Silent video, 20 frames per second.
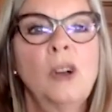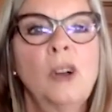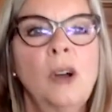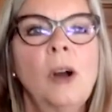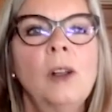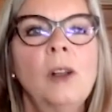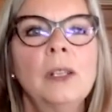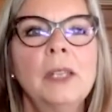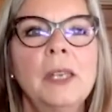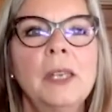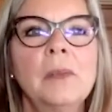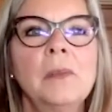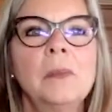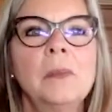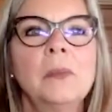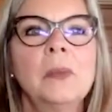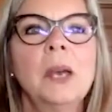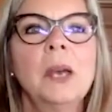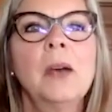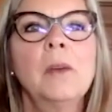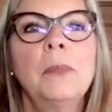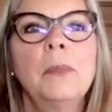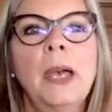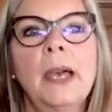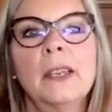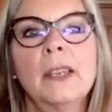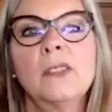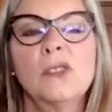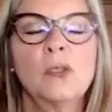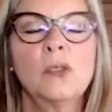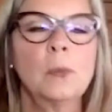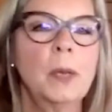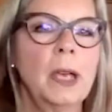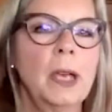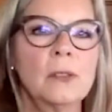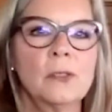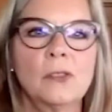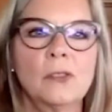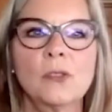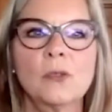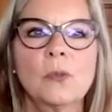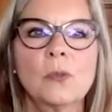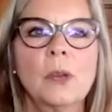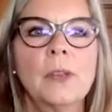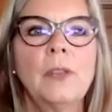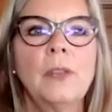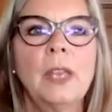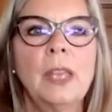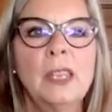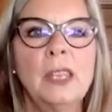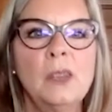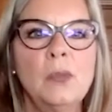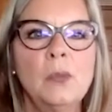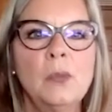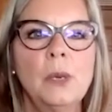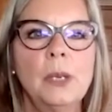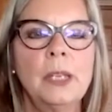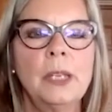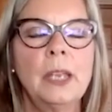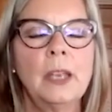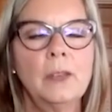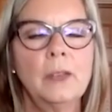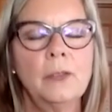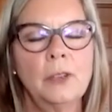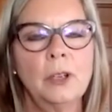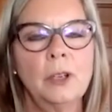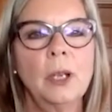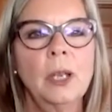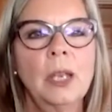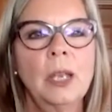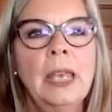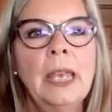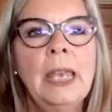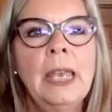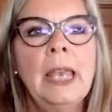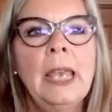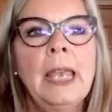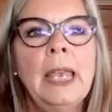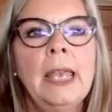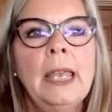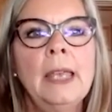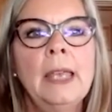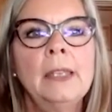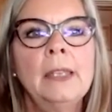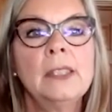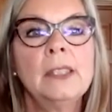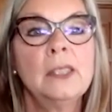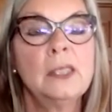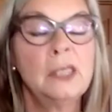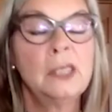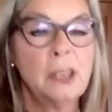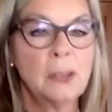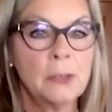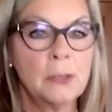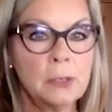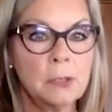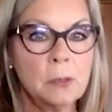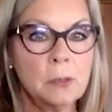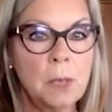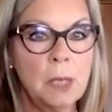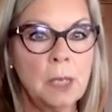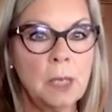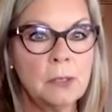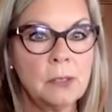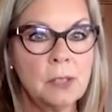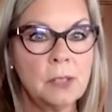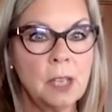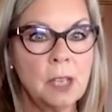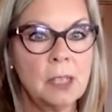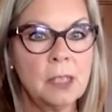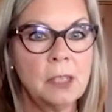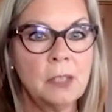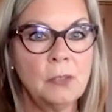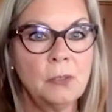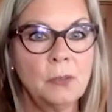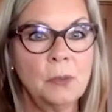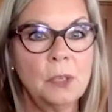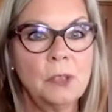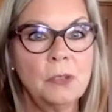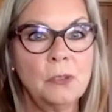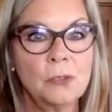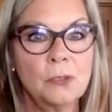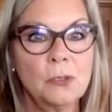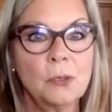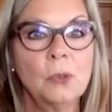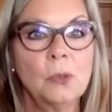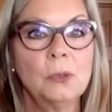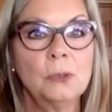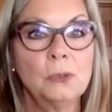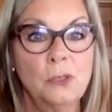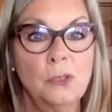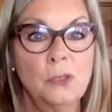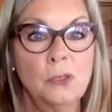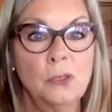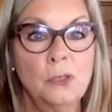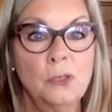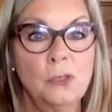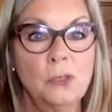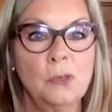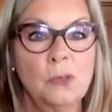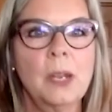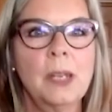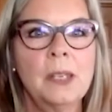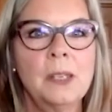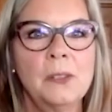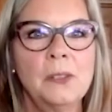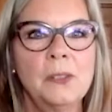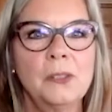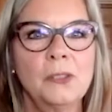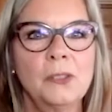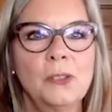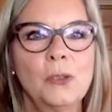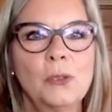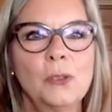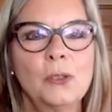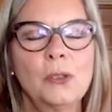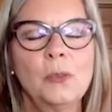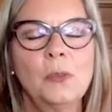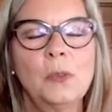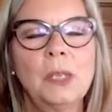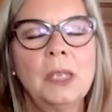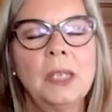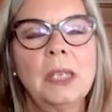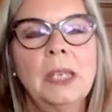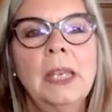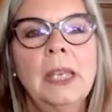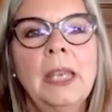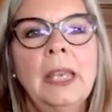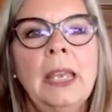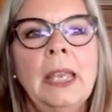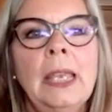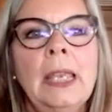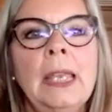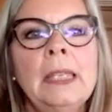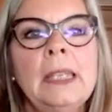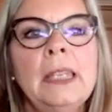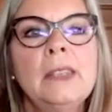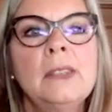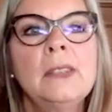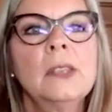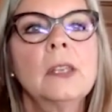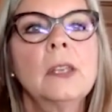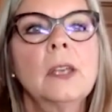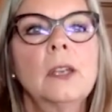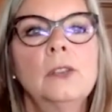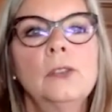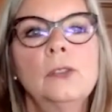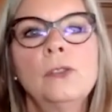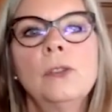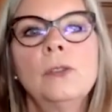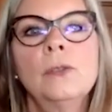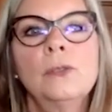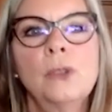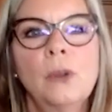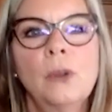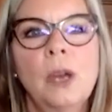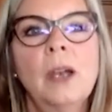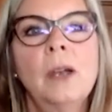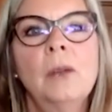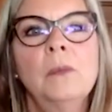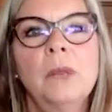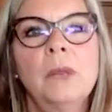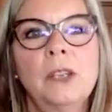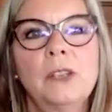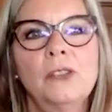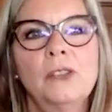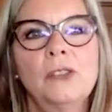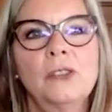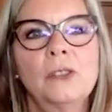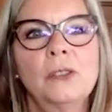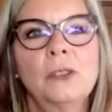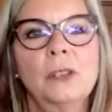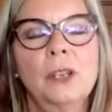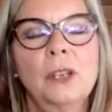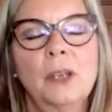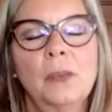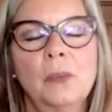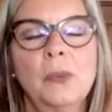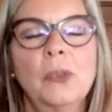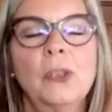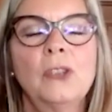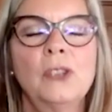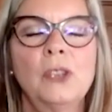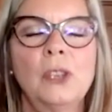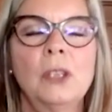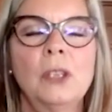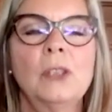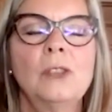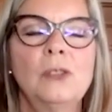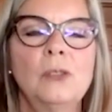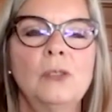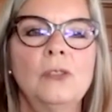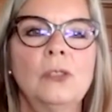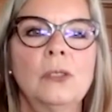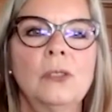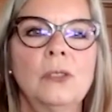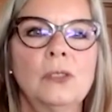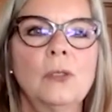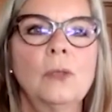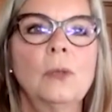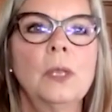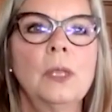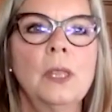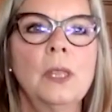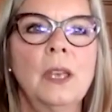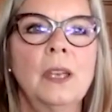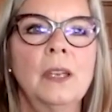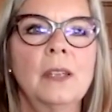call him, a pastor, pastor's wife, anyone ever. And now this man is ninety-three years old who's writing this note to me. And he said, you don't know how much I appreciated you just doing